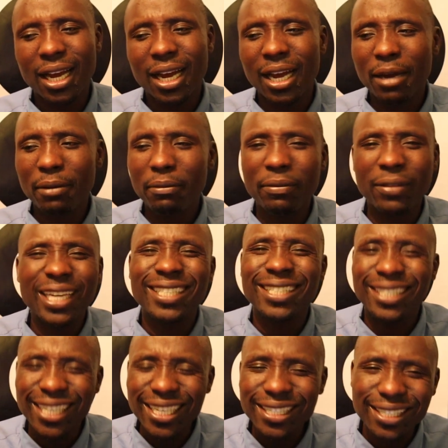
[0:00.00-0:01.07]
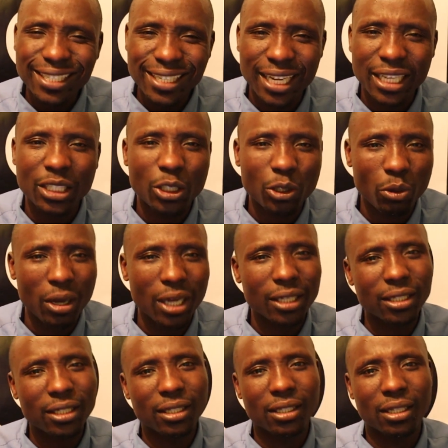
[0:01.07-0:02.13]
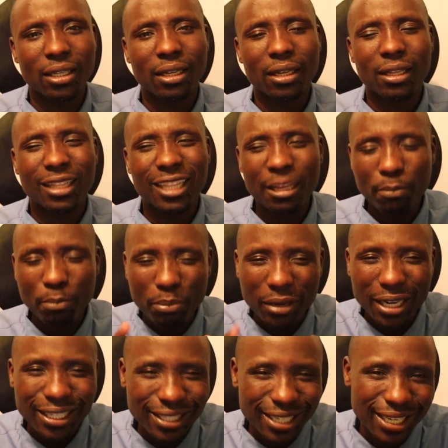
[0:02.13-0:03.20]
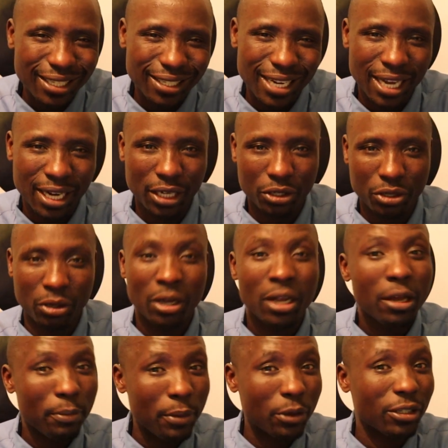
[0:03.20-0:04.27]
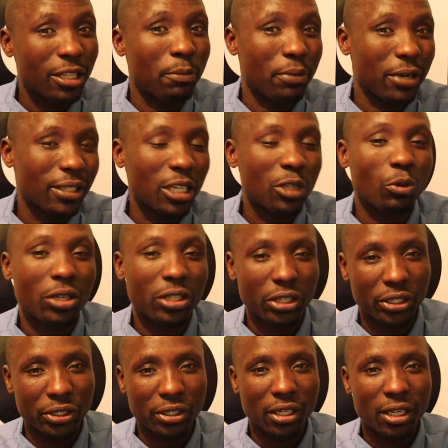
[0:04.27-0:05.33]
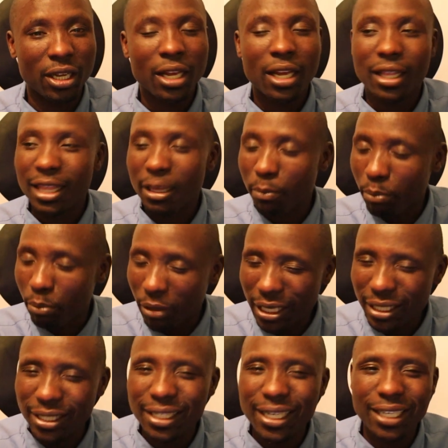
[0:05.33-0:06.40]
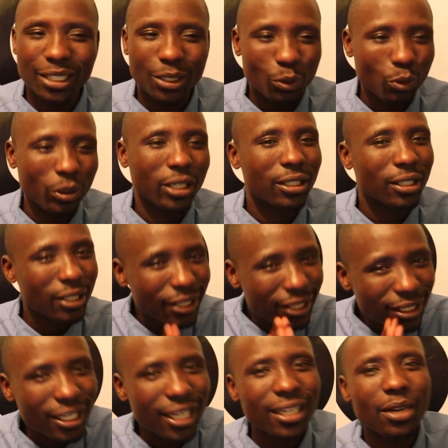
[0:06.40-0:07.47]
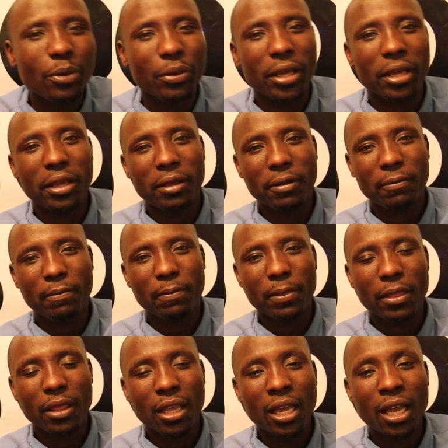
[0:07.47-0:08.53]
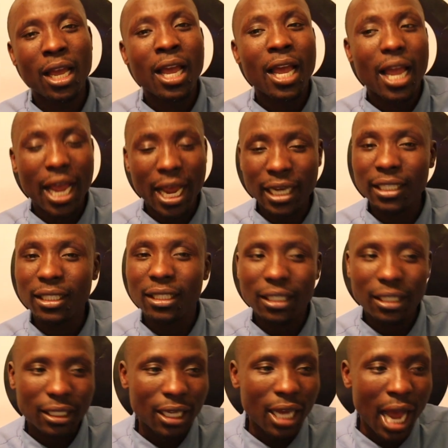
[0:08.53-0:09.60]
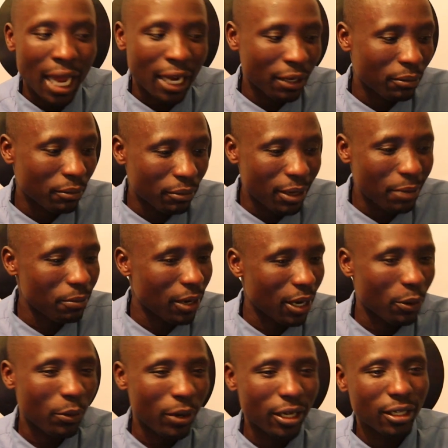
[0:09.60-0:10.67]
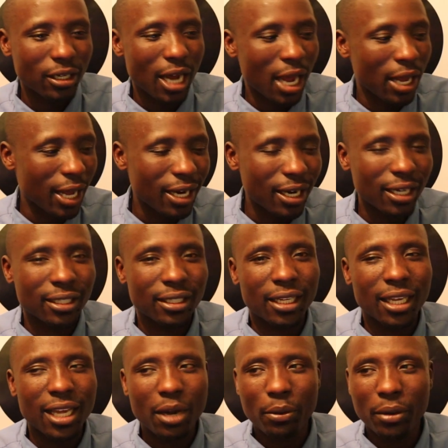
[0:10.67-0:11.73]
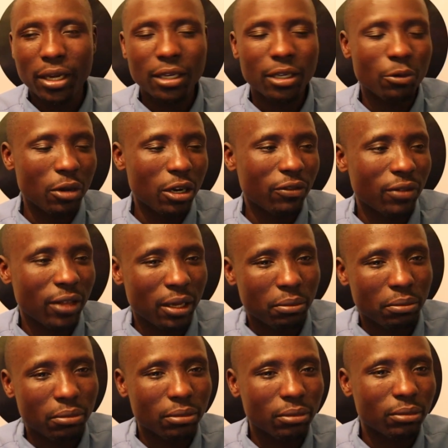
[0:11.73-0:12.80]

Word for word: uh, the disdain towards the president's direction because the president went east. The president went China way. And I remember when I analyzed here, when in one of the